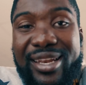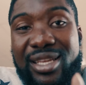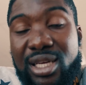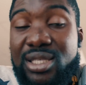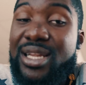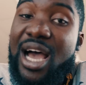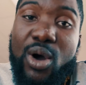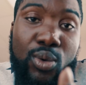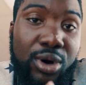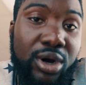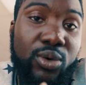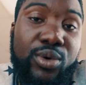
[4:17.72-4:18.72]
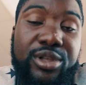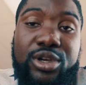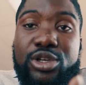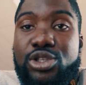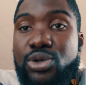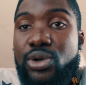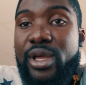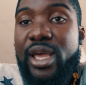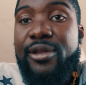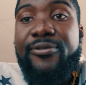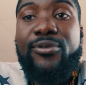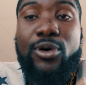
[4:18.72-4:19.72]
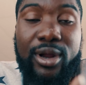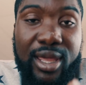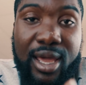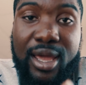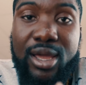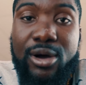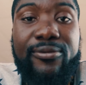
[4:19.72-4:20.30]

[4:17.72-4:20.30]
It does not work when you're shooting in 4K,